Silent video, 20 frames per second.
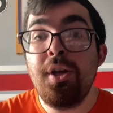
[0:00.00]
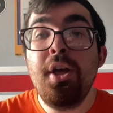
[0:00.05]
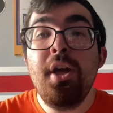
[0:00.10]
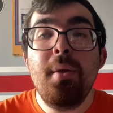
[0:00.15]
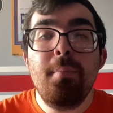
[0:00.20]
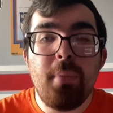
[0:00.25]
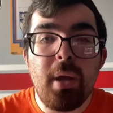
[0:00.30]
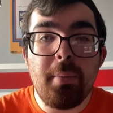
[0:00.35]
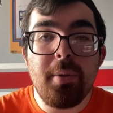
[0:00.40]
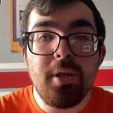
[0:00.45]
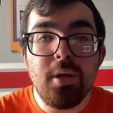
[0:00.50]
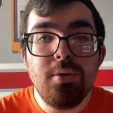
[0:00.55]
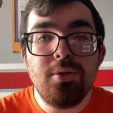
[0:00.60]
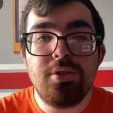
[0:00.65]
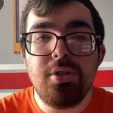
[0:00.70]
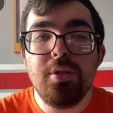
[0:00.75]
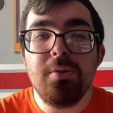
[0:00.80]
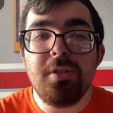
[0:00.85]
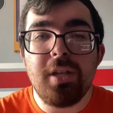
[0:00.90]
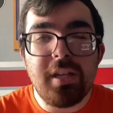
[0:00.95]
Maybe those
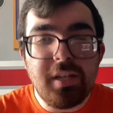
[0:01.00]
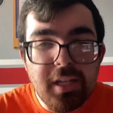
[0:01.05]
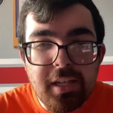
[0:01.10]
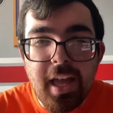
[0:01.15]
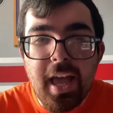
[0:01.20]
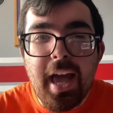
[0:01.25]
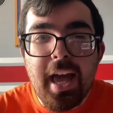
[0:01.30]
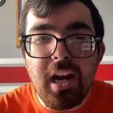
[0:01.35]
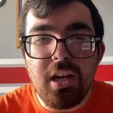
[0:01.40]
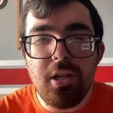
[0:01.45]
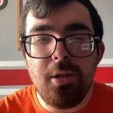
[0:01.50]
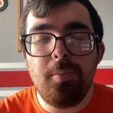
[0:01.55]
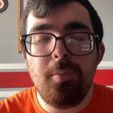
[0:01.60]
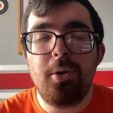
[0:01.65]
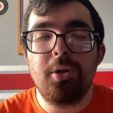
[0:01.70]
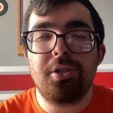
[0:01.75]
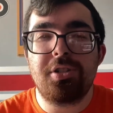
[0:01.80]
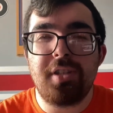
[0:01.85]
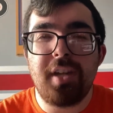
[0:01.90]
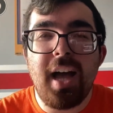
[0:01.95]
two, they need to add a little more
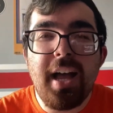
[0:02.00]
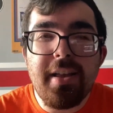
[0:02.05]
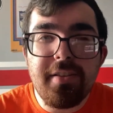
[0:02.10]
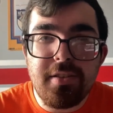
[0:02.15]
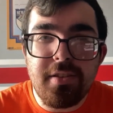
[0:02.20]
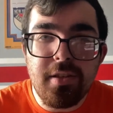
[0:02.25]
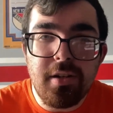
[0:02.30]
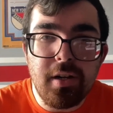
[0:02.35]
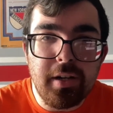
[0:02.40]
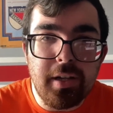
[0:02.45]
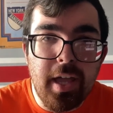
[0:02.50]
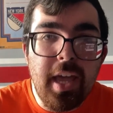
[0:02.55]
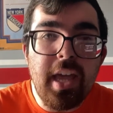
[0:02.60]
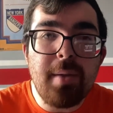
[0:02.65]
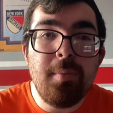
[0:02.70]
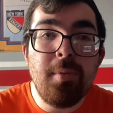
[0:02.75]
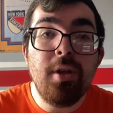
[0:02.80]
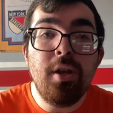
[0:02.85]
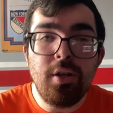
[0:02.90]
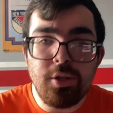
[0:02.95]
size to their game.
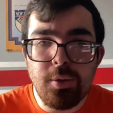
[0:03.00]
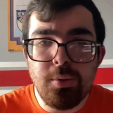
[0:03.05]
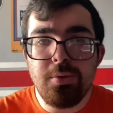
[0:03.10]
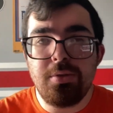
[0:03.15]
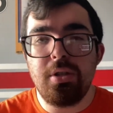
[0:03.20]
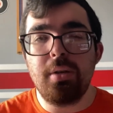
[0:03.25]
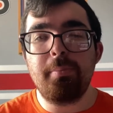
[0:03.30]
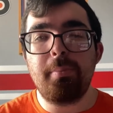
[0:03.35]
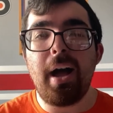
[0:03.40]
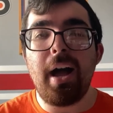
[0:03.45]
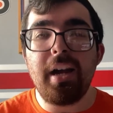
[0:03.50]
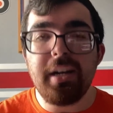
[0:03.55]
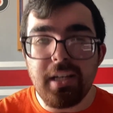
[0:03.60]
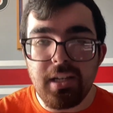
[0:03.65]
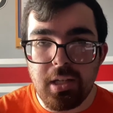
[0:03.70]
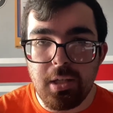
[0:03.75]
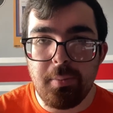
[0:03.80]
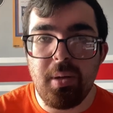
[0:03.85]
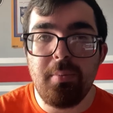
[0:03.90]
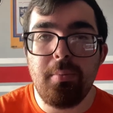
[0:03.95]
Use their body a
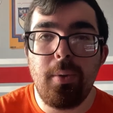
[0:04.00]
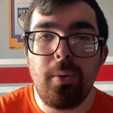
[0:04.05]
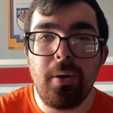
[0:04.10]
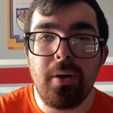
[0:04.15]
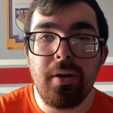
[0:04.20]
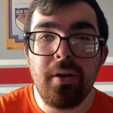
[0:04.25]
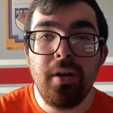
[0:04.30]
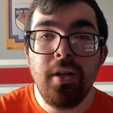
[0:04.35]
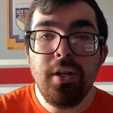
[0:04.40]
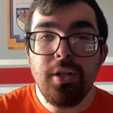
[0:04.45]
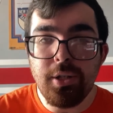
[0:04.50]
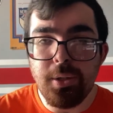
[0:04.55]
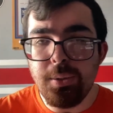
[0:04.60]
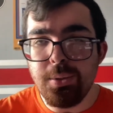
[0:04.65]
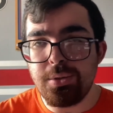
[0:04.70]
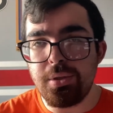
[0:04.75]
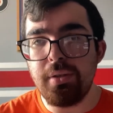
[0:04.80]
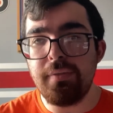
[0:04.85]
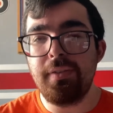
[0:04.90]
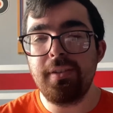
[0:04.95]
little bit more. Use
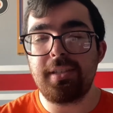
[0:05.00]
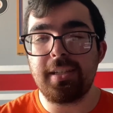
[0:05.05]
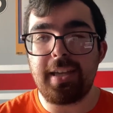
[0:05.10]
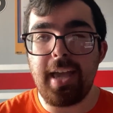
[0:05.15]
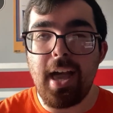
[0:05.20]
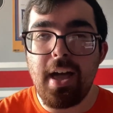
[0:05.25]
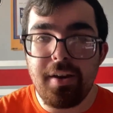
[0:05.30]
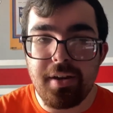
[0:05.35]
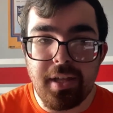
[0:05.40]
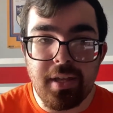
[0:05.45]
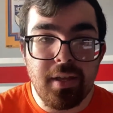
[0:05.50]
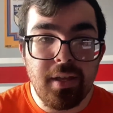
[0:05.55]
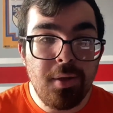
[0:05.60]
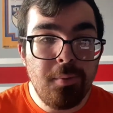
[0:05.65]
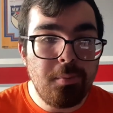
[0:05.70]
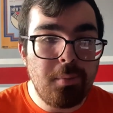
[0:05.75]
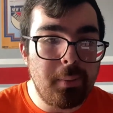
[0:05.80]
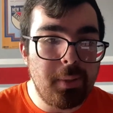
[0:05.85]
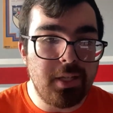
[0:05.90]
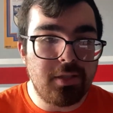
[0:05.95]
their physicality.
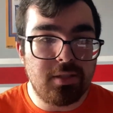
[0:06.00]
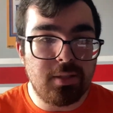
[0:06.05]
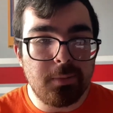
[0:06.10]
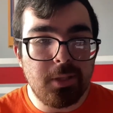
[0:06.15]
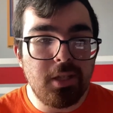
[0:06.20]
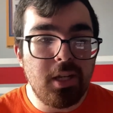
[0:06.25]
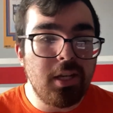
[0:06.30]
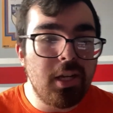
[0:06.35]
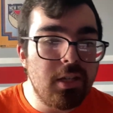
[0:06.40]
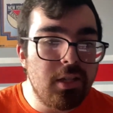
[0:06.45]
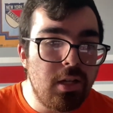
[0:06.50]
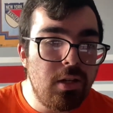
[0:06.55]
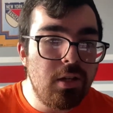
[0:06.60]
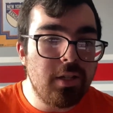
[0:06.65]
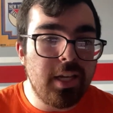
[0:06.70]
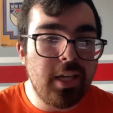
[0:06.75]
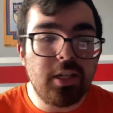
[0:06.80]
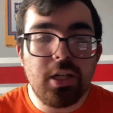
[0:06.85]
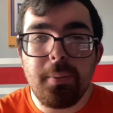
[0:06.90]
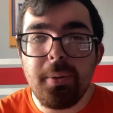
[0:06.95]
Maybe that's something they need to look
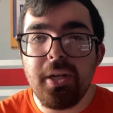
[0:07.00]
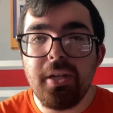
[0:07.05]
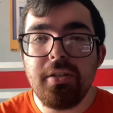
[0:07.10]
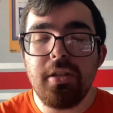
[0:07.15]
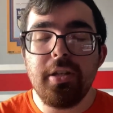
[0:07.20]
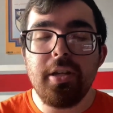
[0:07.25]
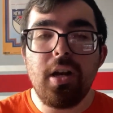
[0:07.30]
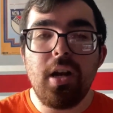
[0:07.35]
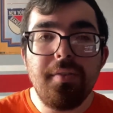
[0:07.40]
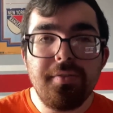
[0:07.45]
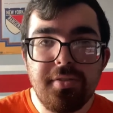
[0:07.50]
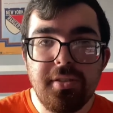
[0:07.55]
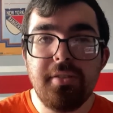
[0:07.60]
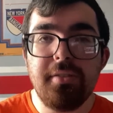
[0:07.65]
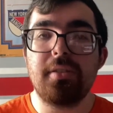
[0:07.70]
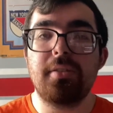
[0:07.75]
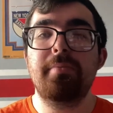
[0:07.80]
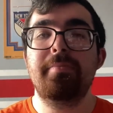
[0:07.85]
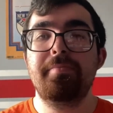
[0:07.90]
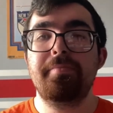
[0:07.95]
at going into the
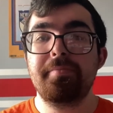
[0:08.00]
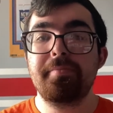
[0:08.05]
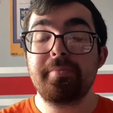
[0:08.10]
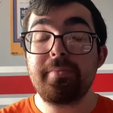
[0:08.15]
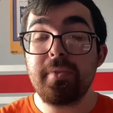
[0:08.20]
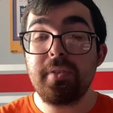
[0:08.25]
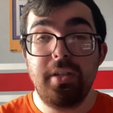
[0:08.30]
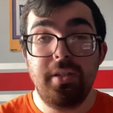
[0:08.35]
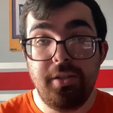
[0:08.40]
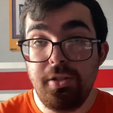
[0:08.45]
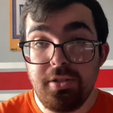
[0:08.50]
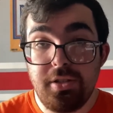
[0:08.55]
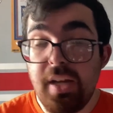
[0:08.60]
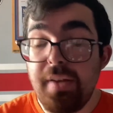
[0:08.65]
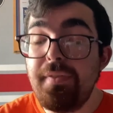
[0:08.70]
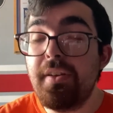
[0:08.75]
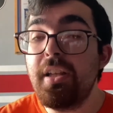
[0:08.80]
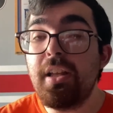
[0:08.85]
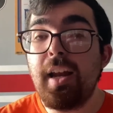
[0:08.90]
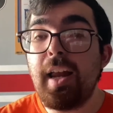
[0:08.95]
offseason. There's
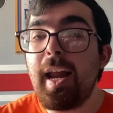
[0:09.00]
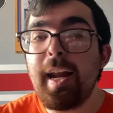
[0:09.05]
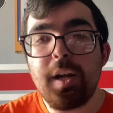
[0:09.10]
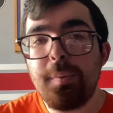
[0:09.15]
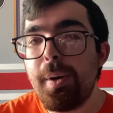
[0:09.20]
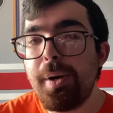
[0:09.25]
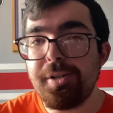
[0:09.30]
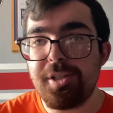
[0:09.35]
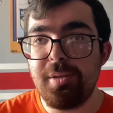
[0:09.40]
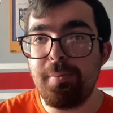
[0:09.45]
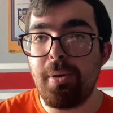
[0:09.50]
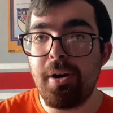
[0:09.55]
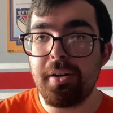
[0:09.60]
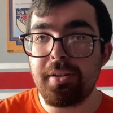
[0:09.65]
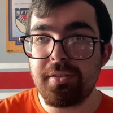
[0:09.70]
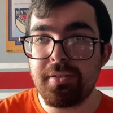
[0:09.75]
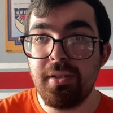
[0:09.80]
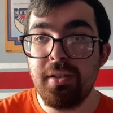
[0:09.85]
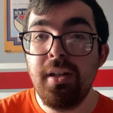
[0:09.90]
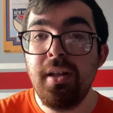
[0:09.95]
definitely a lot of question
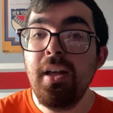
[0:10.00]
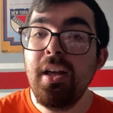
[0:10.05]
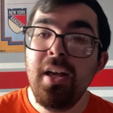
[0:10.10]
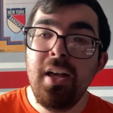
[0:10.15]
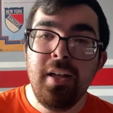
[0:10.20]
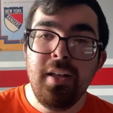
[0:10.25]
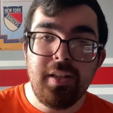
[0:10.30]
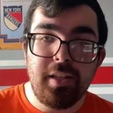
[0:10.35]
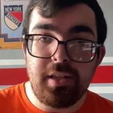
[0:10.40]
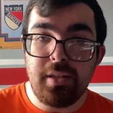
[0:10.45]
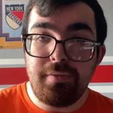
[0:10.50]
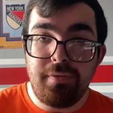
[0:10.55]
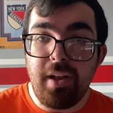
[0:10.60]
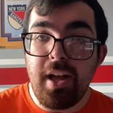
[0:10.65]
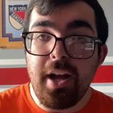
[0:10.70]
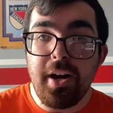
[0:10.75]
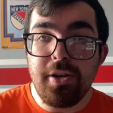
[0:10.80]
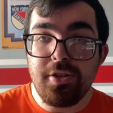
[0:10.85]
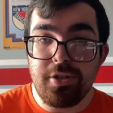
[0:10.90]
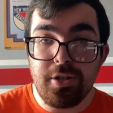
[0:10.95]
marks that the
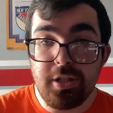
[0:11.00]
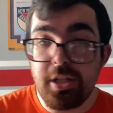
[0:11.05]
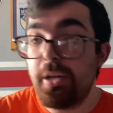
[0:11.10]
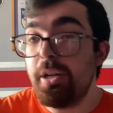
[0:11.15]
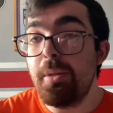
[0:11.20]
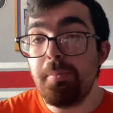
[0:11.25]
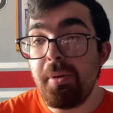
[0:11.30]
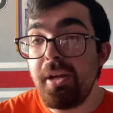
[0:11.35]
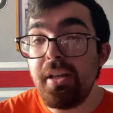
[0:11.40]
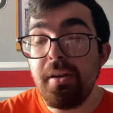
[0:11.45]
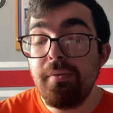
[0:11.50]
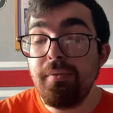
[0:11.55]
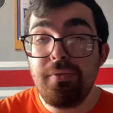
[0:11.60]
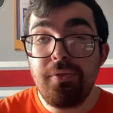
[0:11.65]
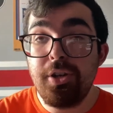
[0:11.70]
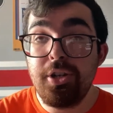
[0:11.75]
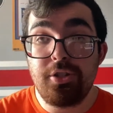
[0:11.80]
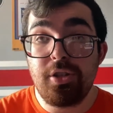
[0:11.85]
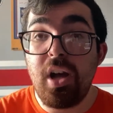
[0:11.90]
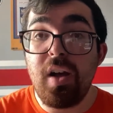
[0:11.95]
Flyers are going to meet for
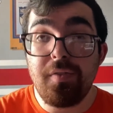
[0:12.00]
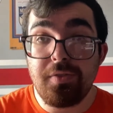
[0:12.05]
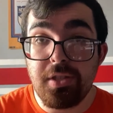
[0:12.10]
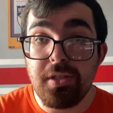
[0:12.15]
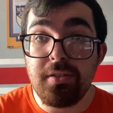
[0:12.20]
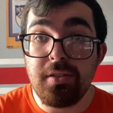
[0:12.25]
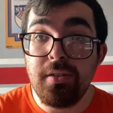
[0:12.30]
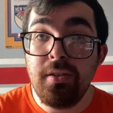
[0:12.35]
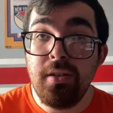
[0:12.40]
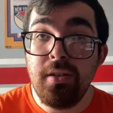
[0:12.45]
this offseason.